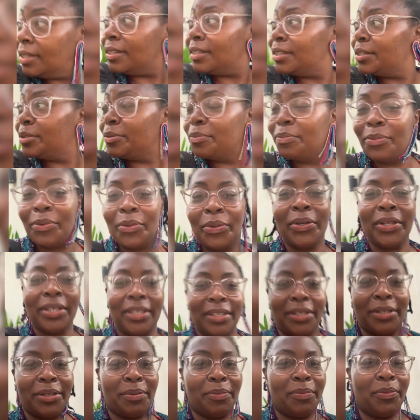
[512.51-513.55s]
Good morning,
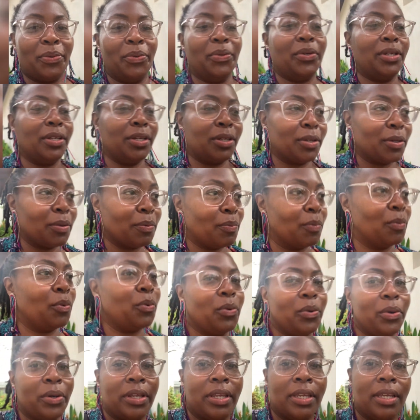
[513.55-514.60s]
good morning, good
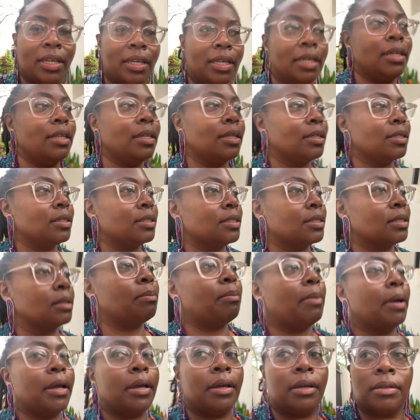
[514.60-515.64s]
morning. It is
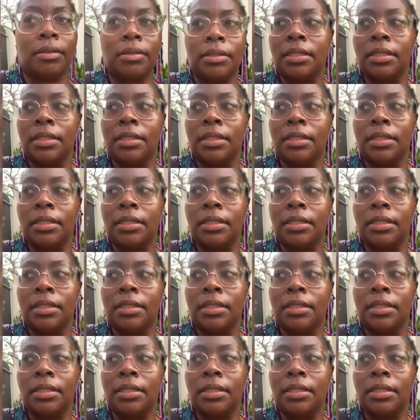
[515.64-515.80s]
about